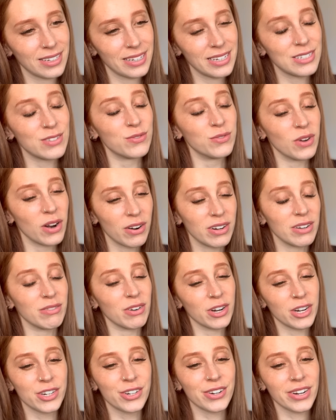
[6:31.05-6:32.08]
It's very,
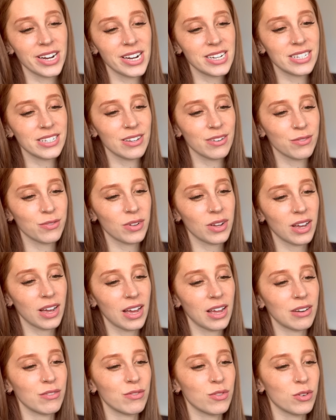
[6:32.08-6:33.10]
very creative. And